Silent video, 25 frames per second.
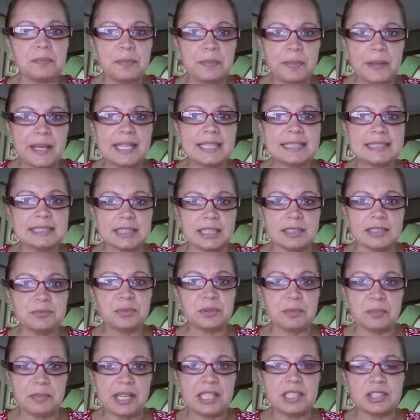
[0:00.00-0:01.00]
based
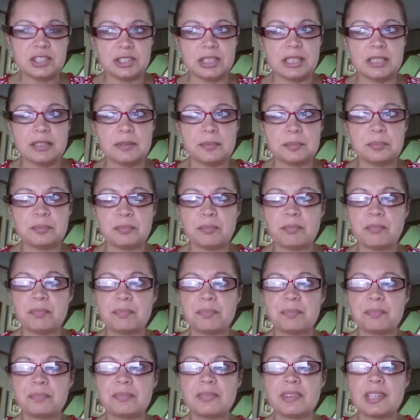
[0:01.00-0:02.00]
information.
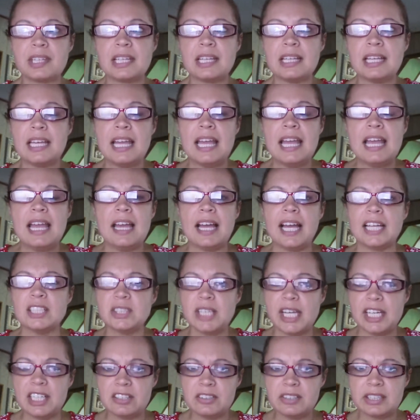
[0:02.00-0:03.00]
I
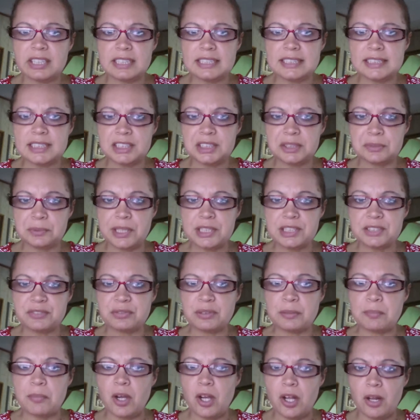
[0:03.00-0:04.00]
try to look at a situation
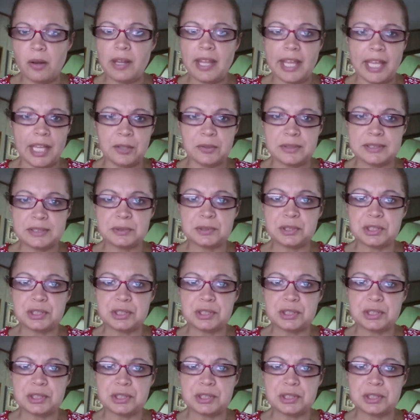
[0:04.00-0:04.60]
from all angles,